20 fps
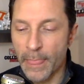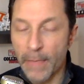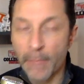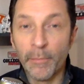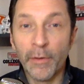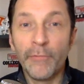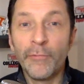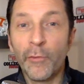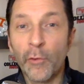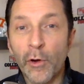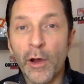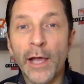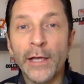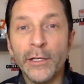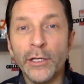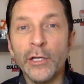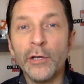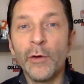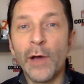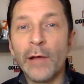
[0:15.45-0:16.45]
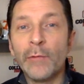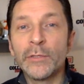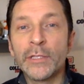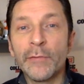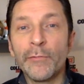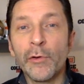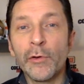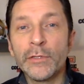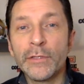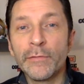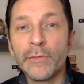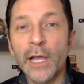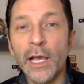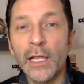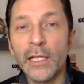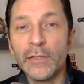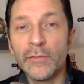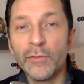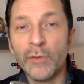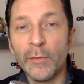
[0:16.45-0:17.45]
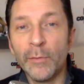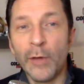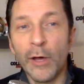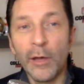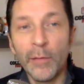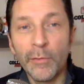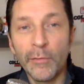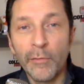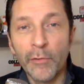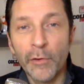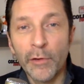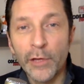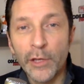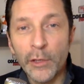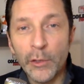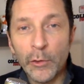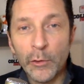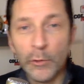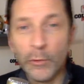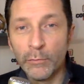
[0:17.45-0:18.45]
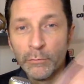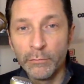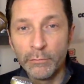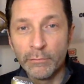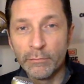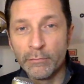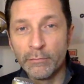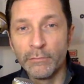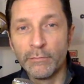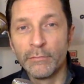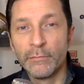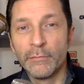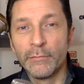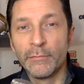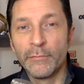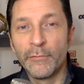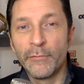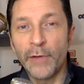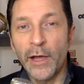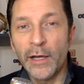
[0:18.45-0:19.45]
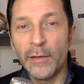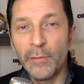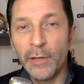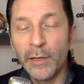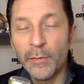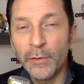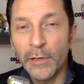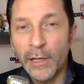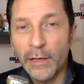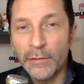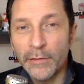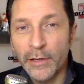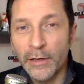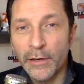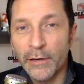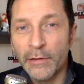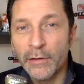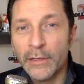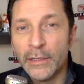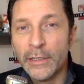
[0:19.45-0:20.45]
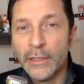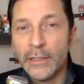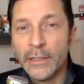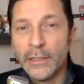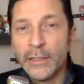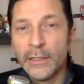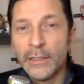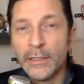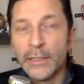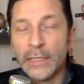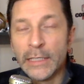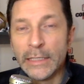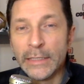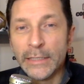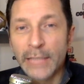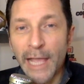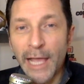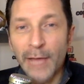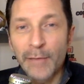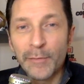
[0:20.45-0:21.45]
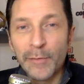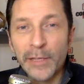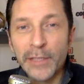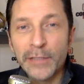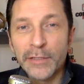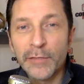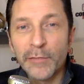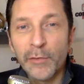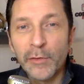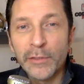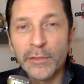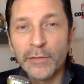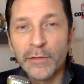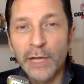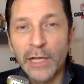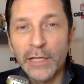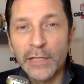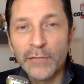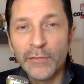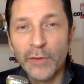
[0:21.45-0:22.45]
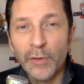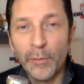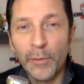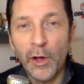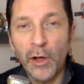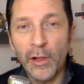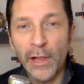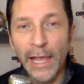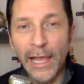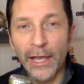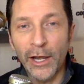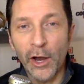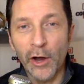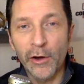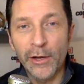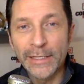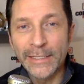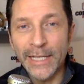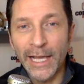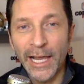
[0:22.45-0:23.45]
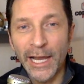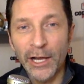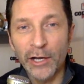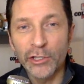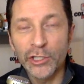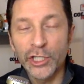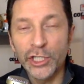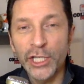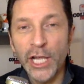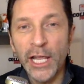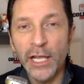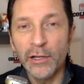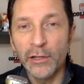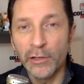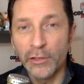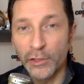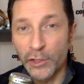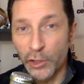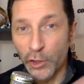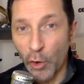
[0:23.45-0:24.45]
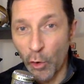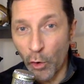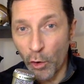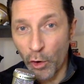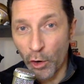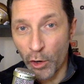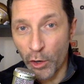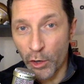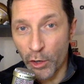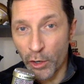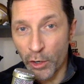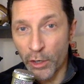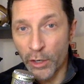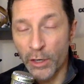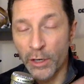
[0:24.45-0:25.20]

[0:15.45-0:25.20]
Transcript: before I knew I was the voice of college football, before you fine people out there uh, tabbed me as the voice of college football and our entire channel, your